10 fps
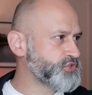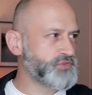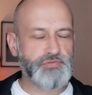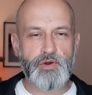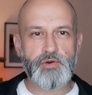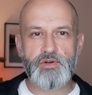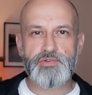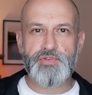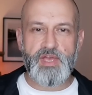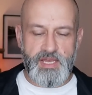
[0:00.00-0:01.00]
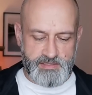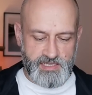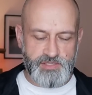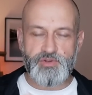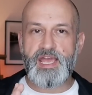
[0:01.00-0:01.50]
to shoot photos
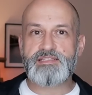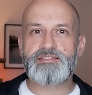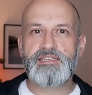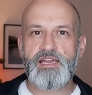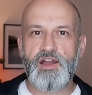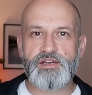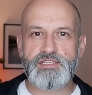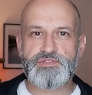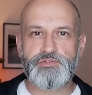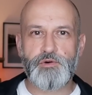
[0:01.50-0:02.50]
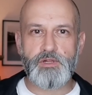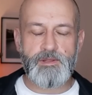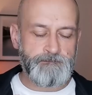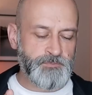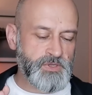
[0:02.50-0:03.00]
that your SD card is
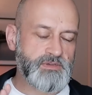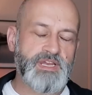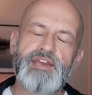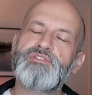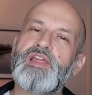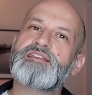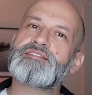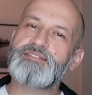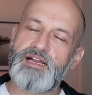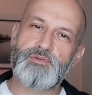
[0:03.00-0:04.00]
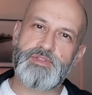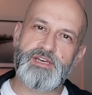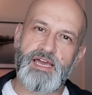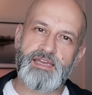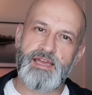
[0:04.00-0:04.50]
full, you're kind of like stuck with
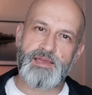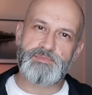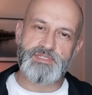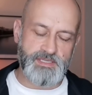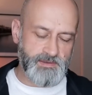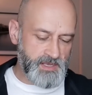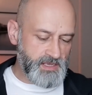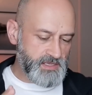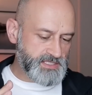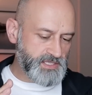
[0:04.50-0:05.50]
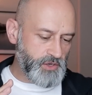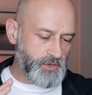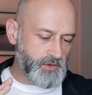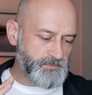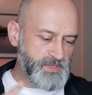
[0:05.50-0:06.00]
a Leica M-D.
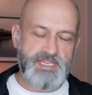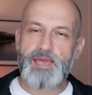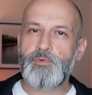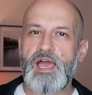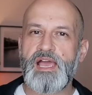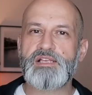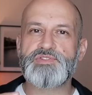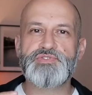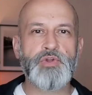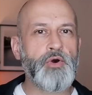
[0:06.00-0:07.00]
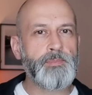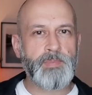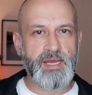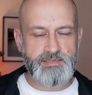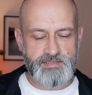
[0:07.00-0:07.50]
So this camera has no
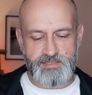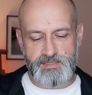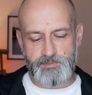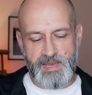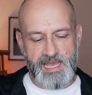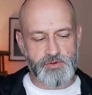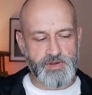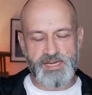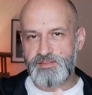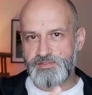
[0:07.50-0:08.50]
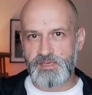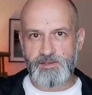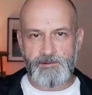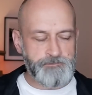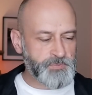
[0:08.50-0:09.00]
buttons in the back or
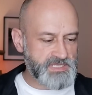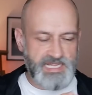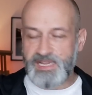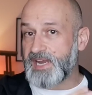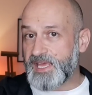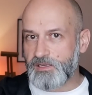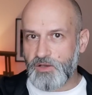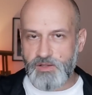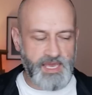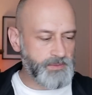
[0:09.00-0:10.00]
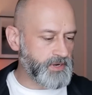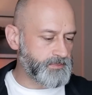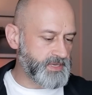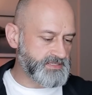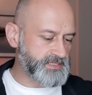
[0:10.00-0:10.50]
anything. It's like an analog camera
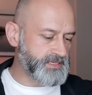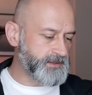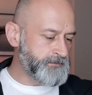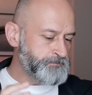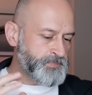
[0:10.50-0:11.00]
basically.